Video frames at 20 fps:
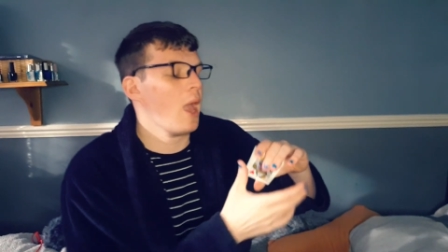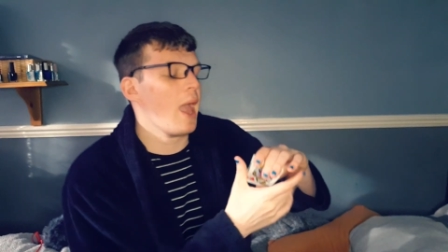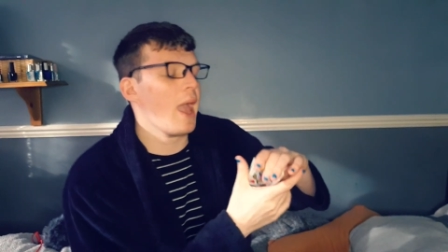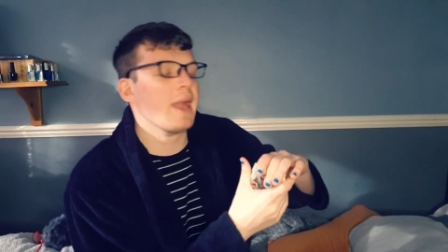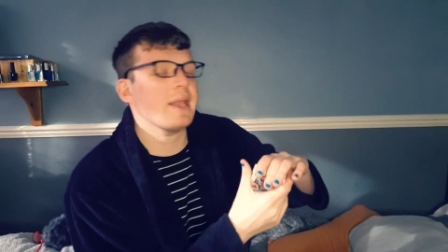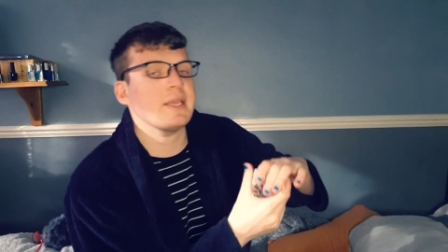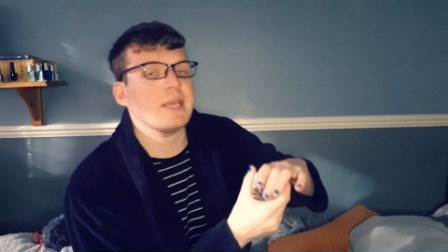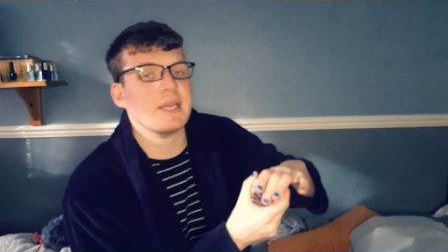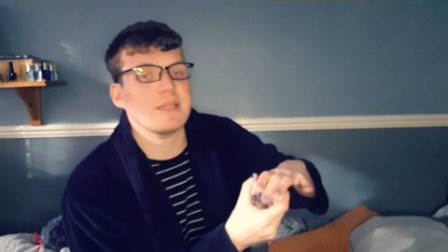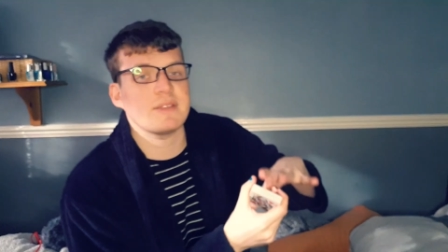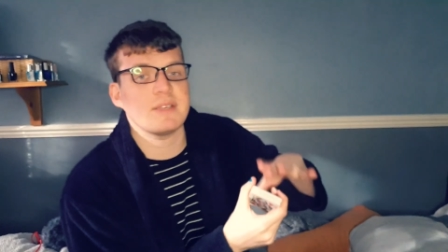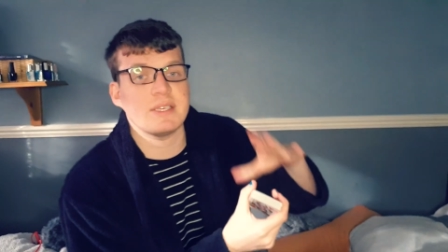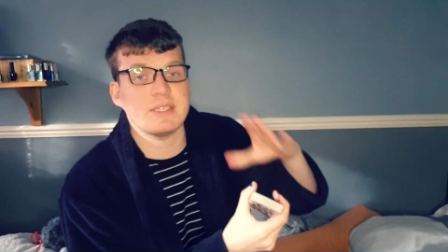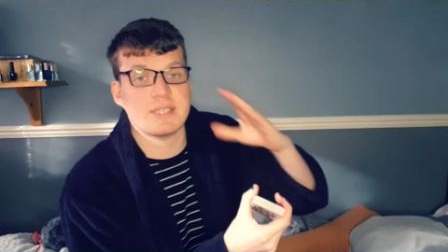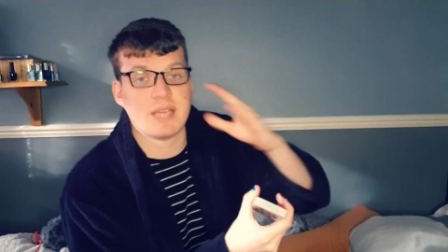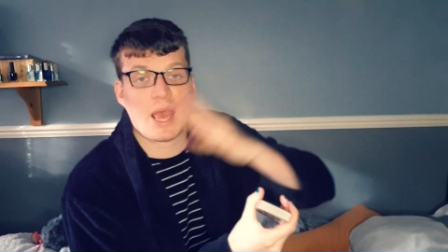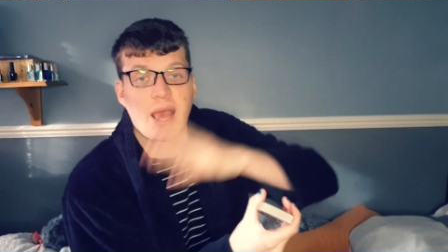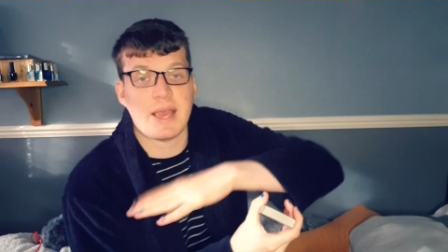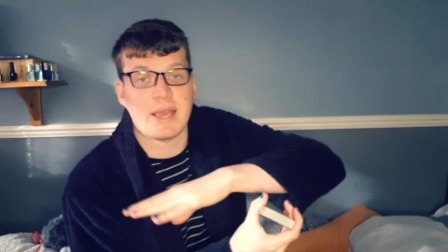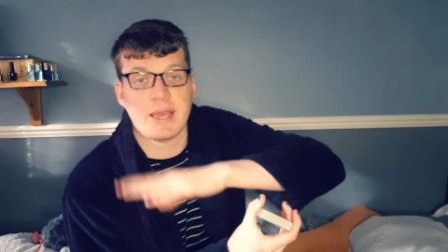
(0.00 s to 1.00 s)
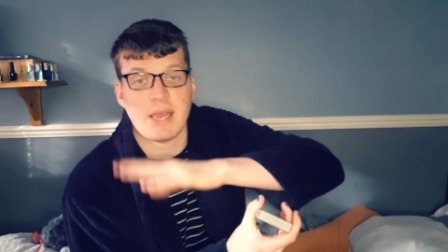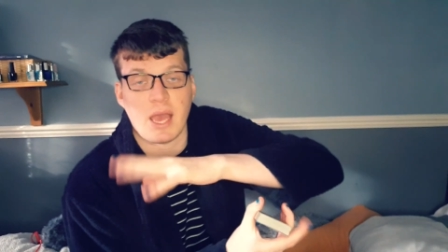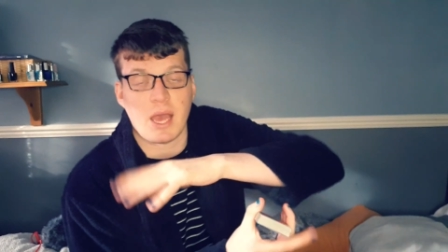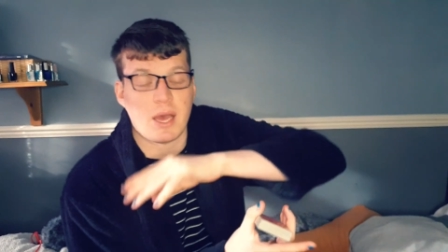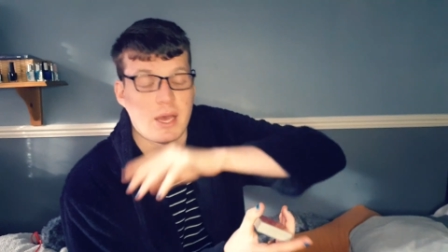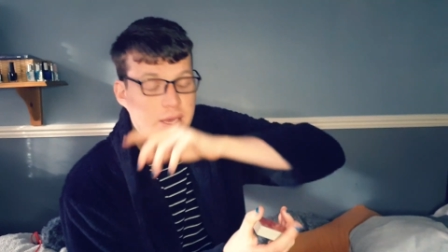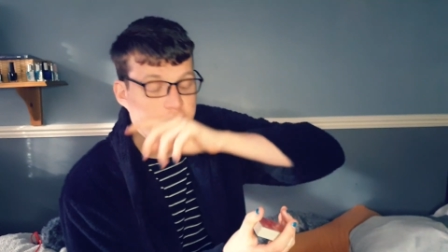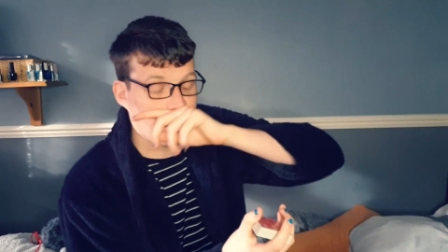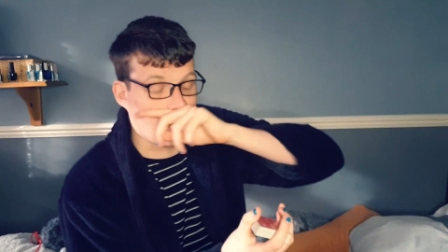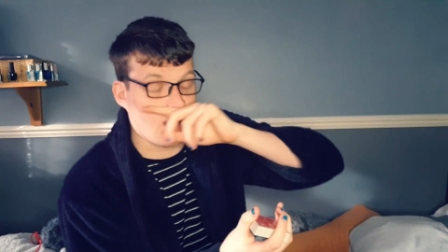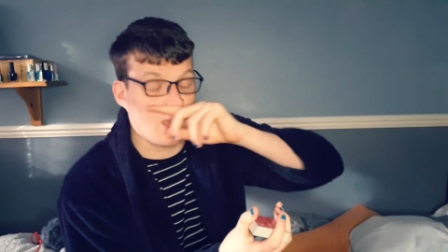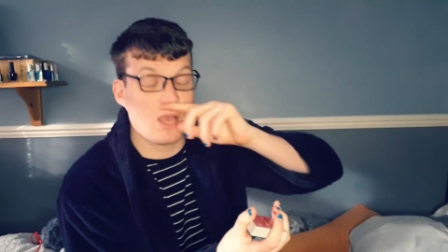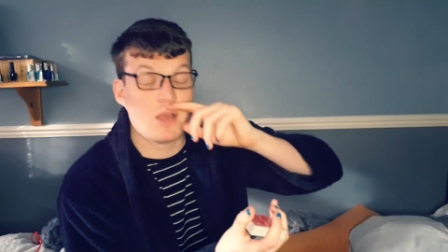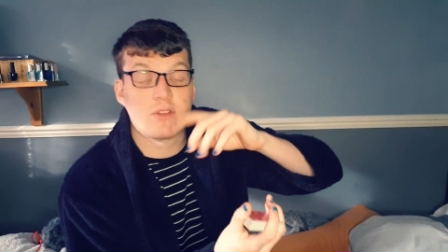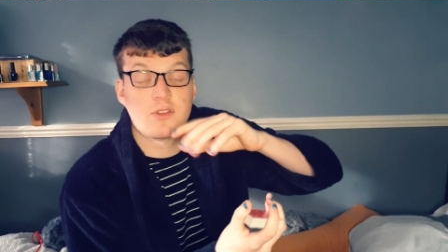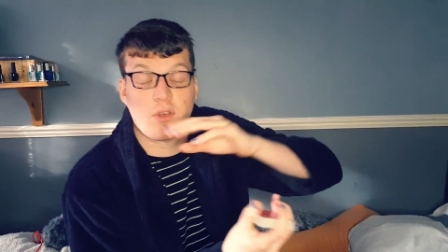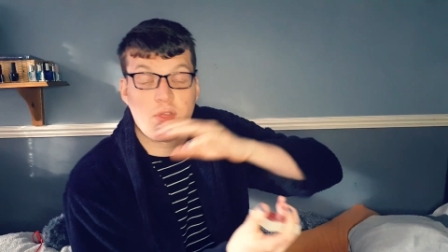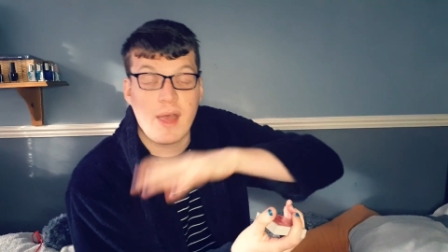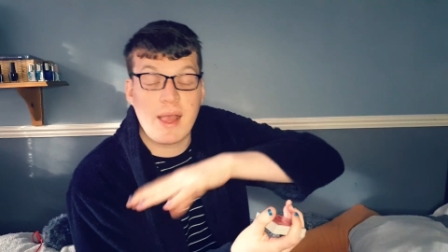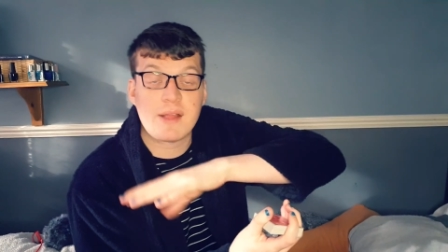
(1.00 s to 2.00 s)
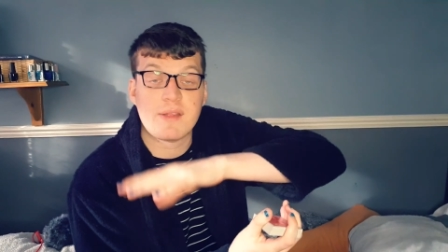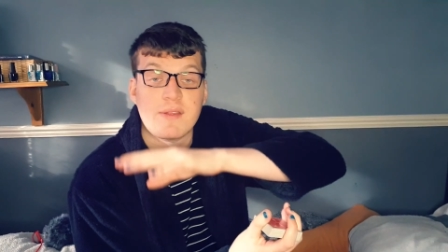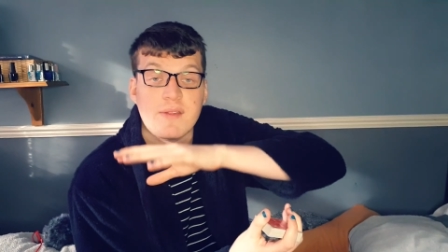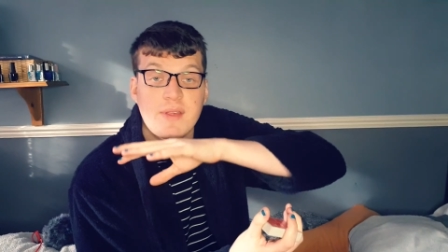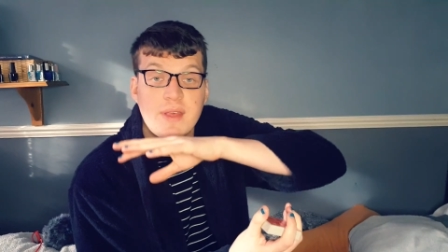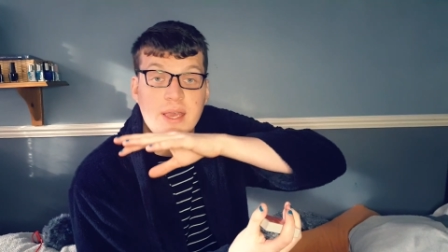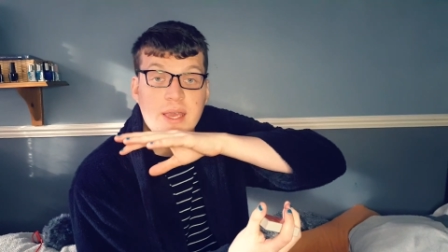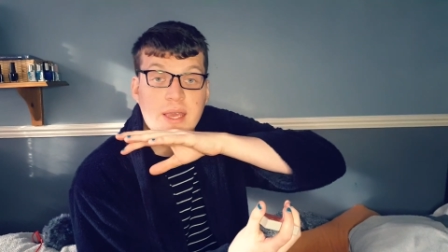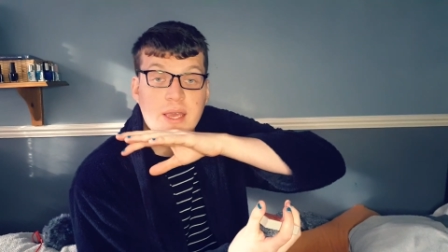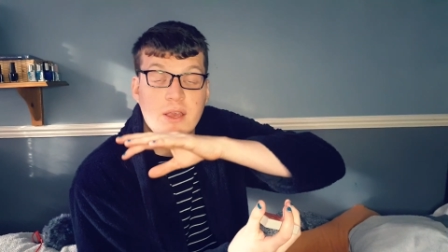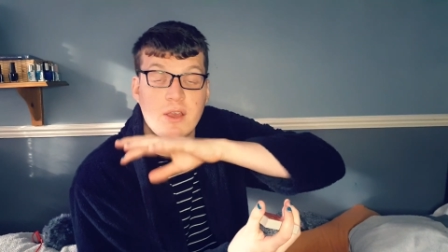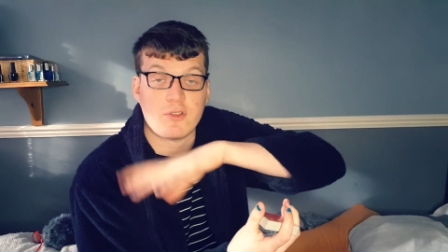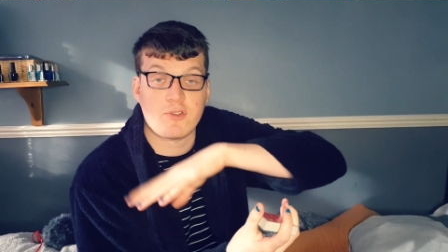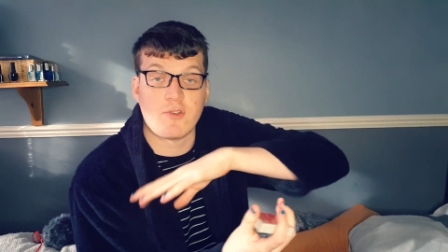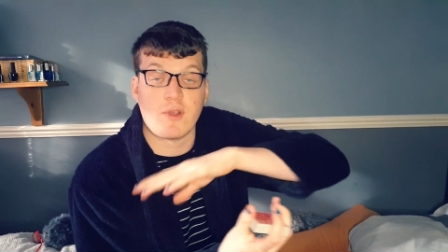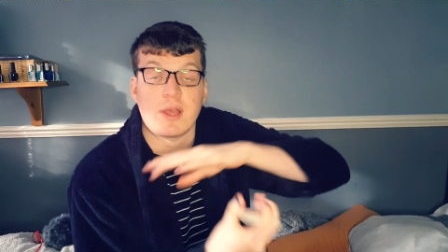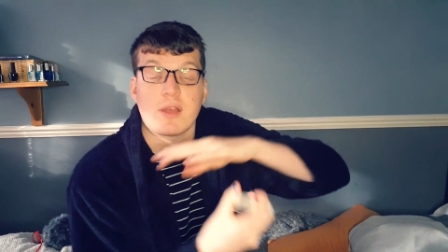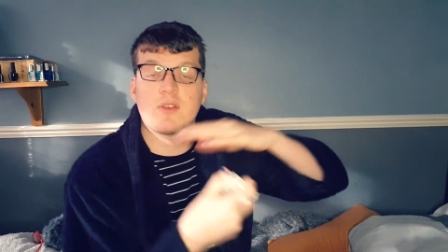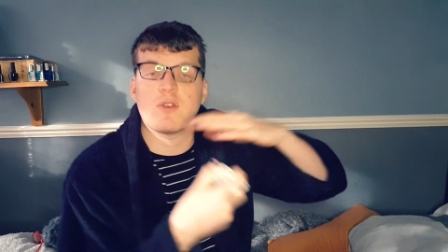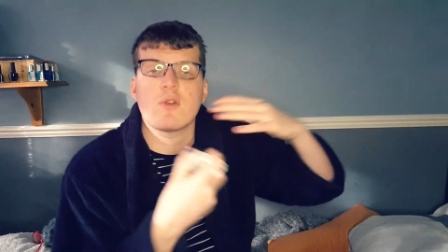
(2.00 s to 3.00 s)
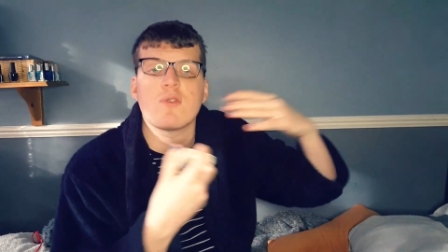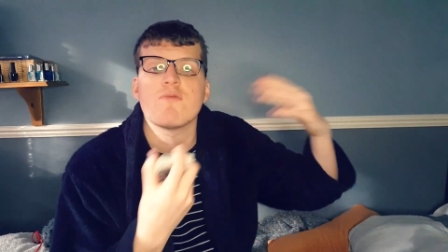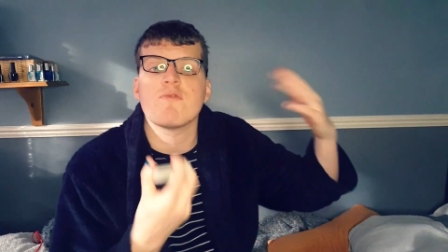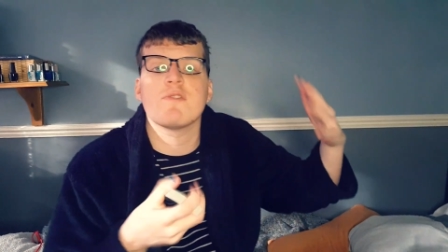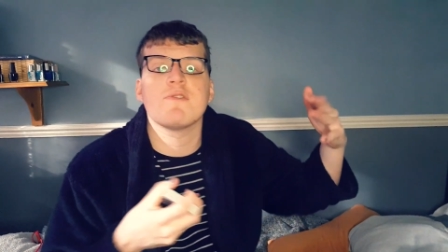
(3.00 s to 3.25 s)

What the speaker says: And it is a, yeah. So that's the trick. You can